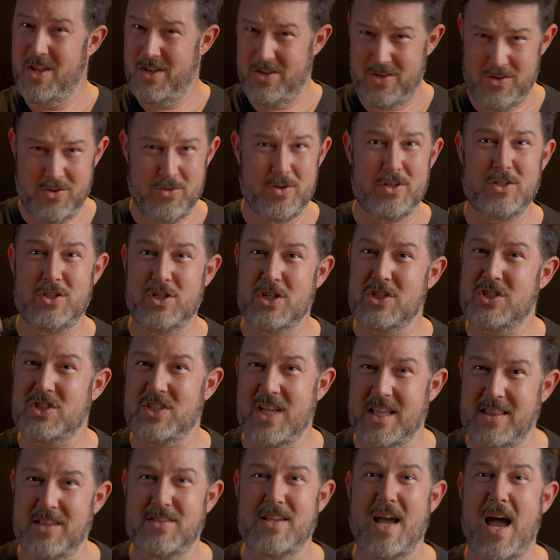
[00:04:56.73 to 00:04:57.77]
you can just
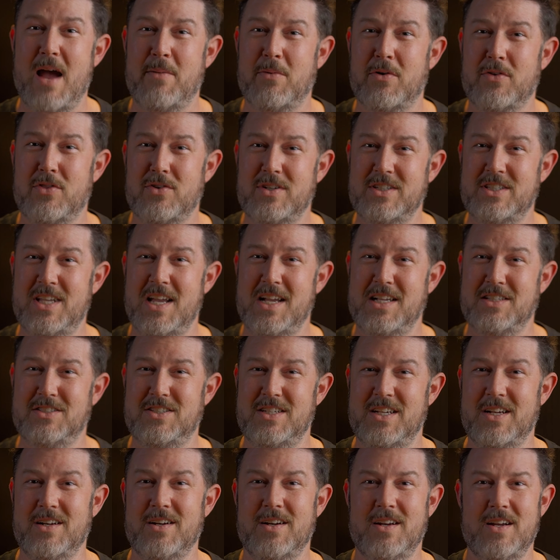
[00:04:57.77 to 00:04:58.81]
set the timer 3 seconds
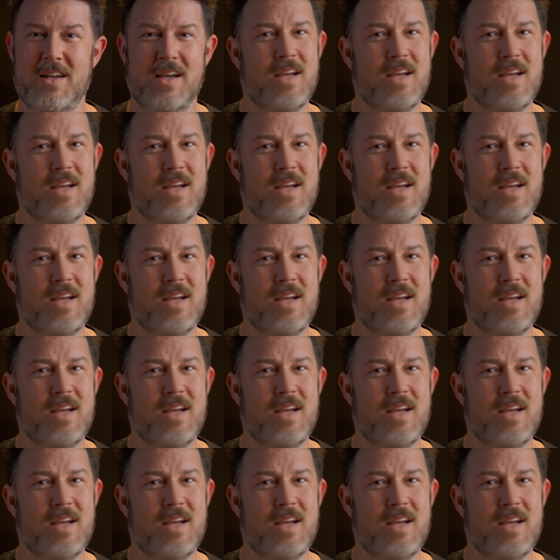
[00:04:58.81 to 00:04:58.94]
here.